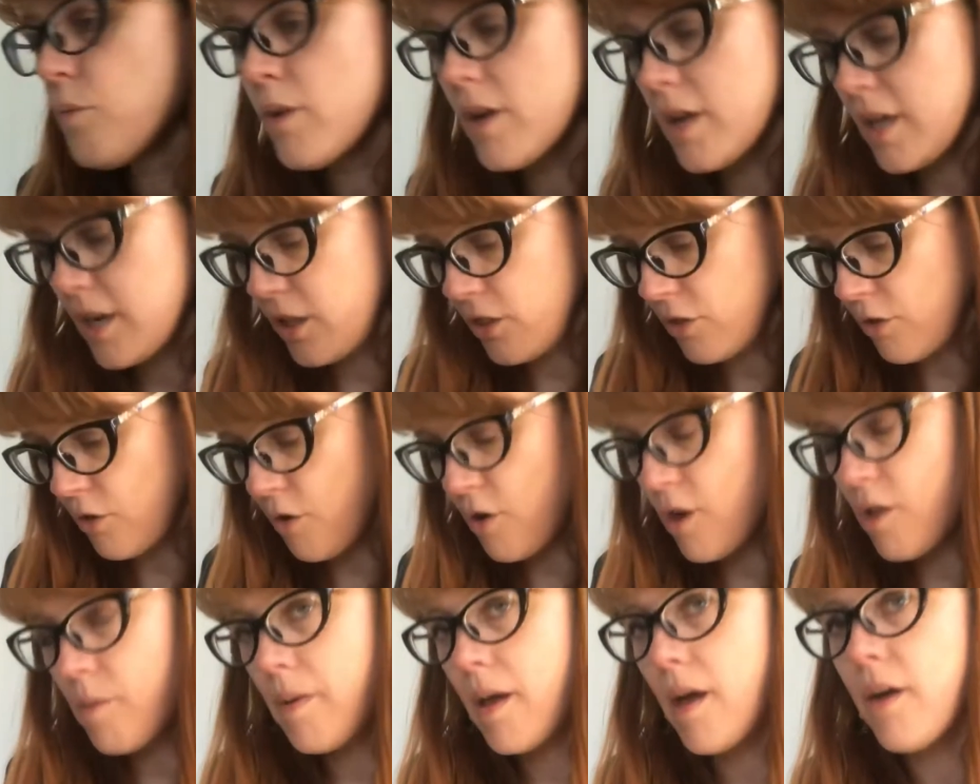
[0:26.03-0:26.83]
going to
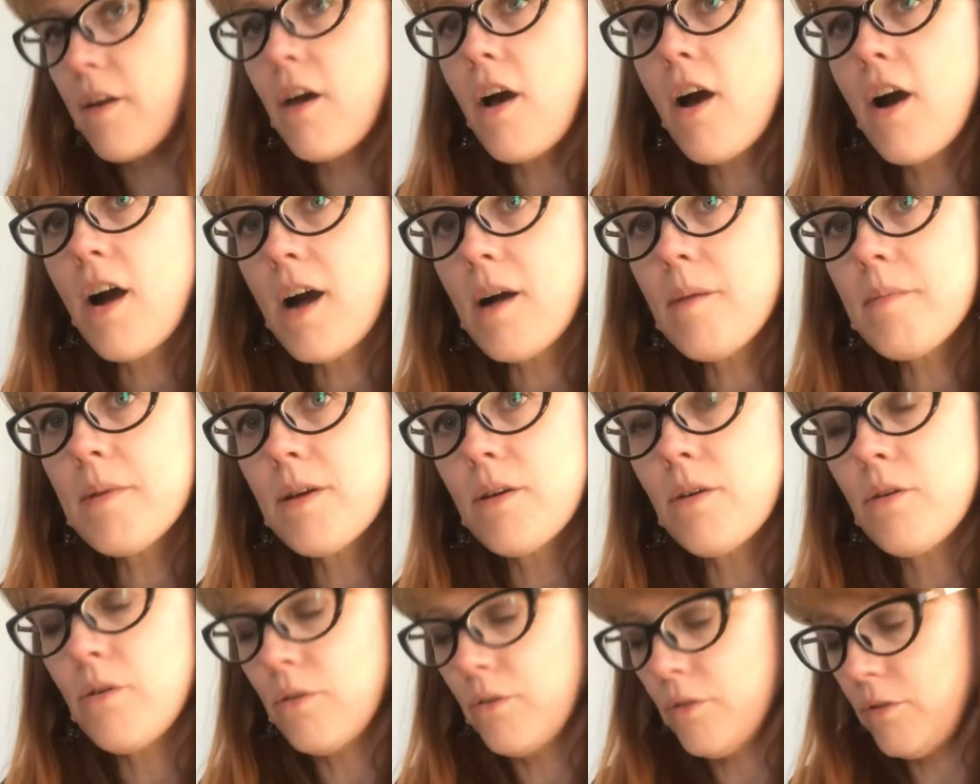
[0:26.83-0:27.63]
learn about Hobbit
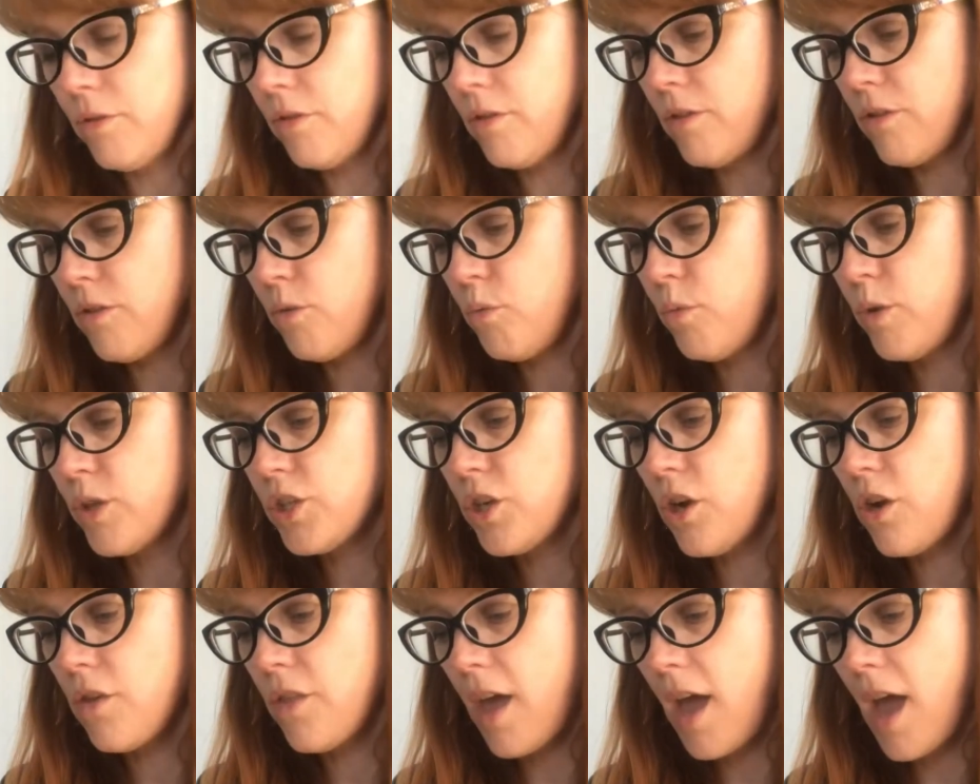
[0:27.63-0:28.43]
Holes, which
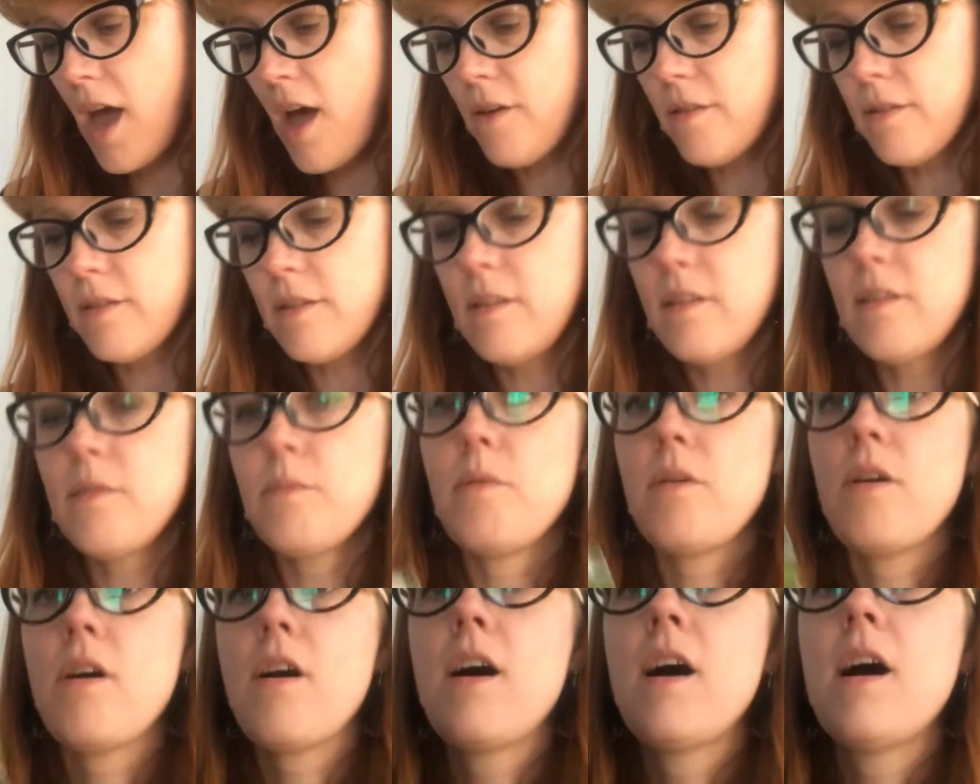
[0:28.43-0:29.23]
are the houses
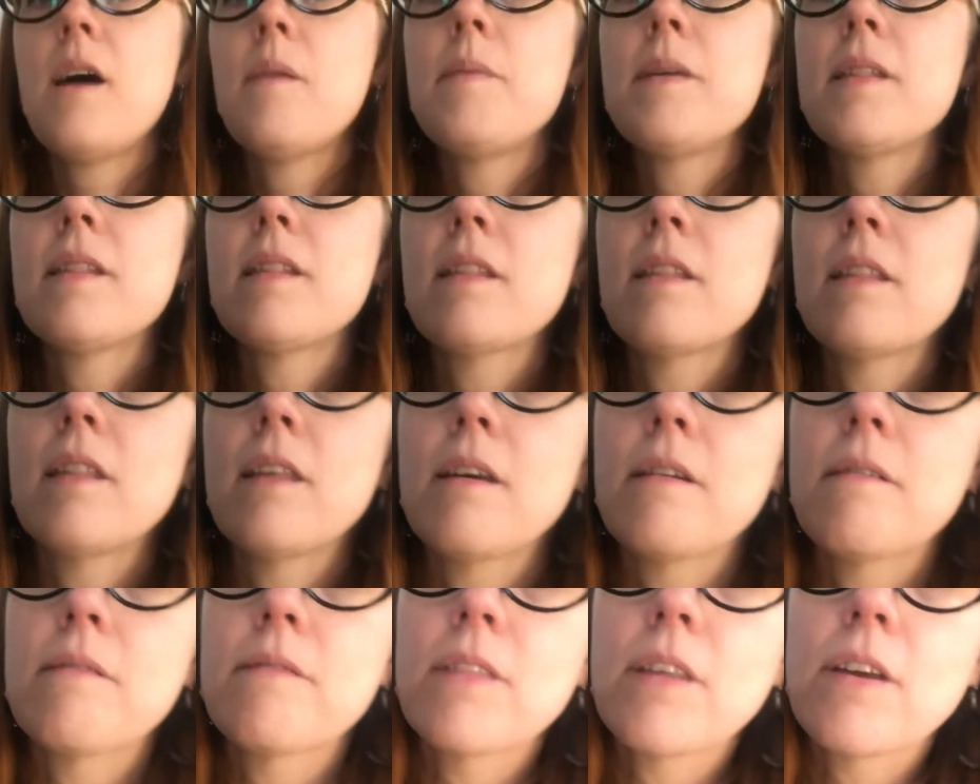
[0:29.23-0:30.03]
where hobbits
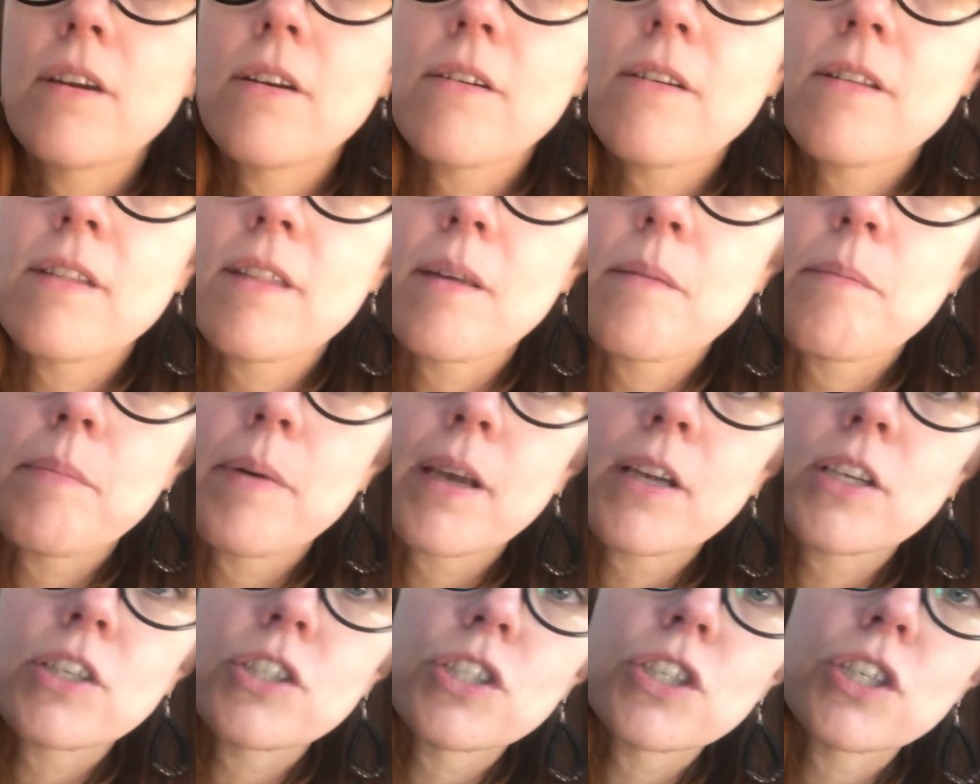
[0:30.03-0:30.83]
live. There is a
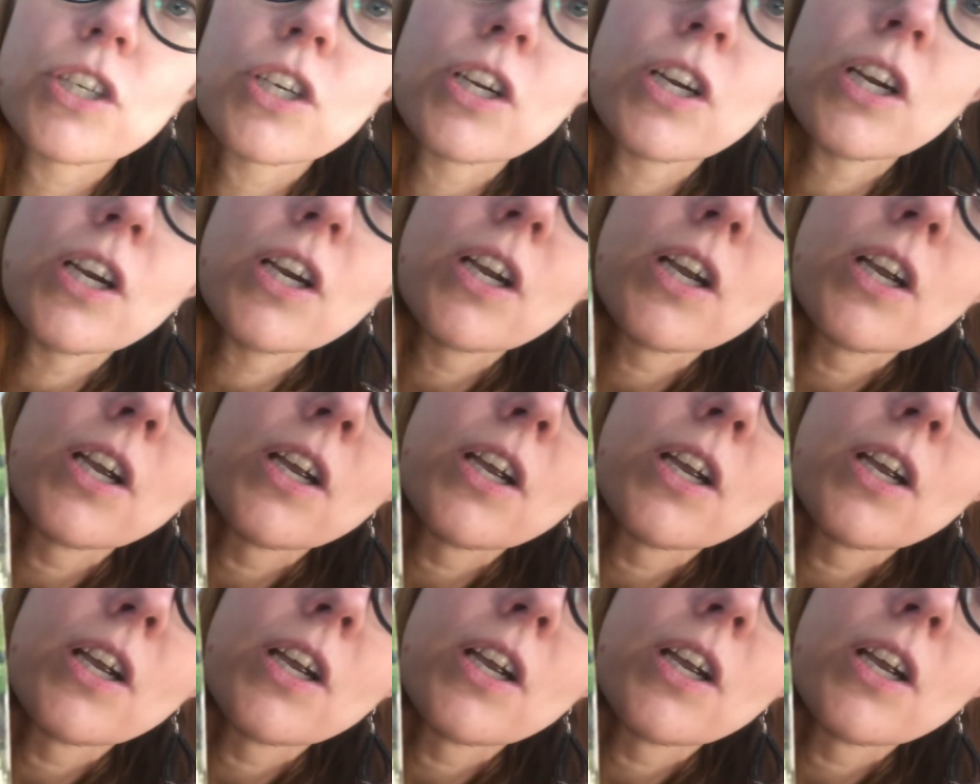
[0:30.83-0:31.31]
picture